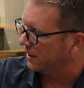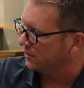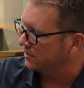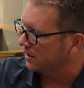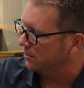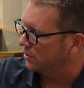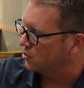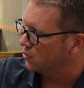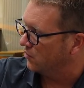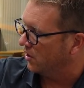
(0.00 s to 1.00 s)
I would say Big
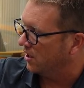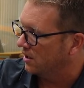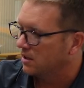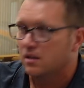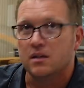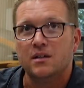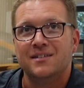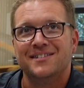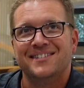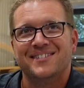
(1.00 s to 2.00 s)
Chouffé,
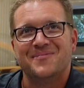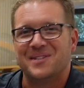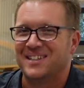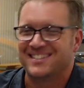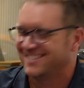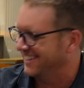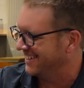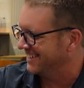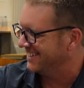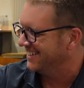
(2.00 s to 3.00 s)
but that's not
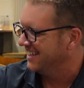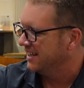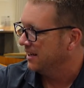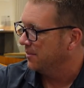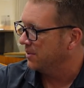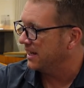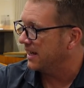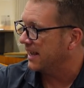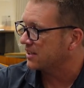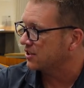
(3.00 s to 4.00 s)
it. But yeah,
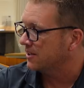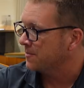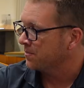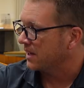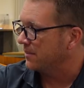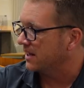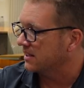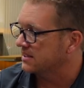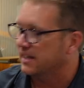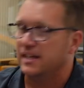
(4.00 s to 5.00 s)
actually, I'm not going
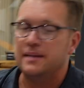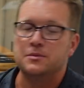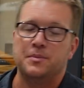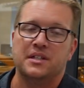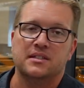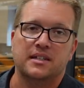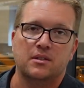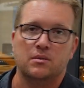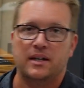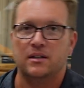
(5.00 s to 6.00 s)
to say names because I
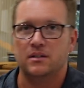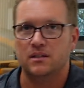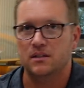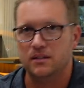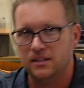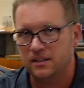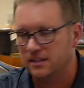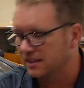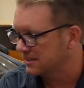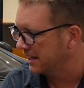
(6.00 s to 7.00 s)
don't
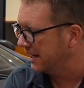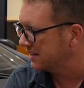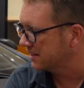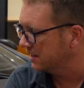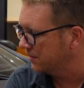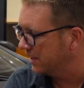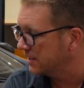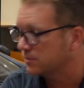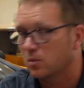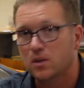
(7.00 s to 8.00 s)
unless I ask in
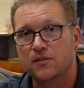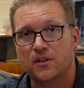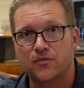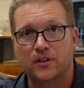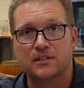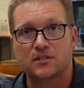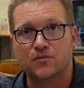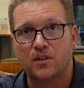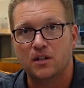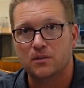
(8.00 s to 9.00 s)
advance. But one of our friends and
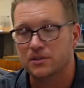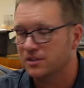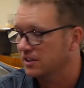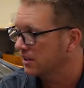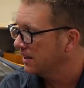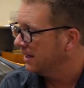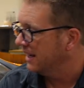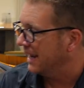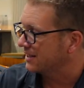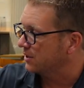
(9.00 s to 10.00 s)
followers here
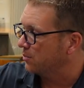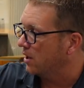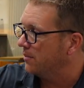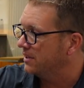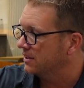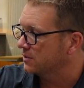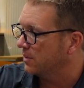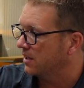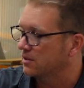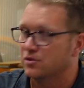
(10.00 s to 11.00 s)
actually brought me this
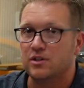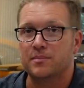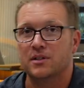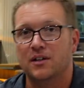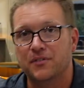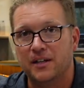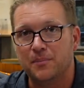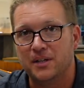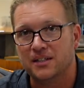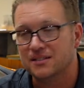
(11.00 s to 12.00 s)
bottle and dropped it off at
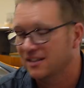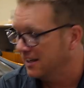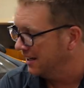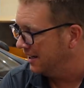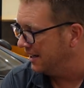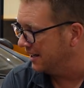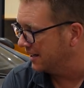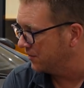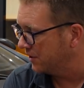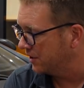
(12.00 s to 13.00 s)
Apex, and
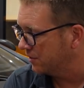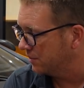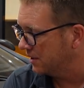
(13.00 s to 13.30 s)
I figured.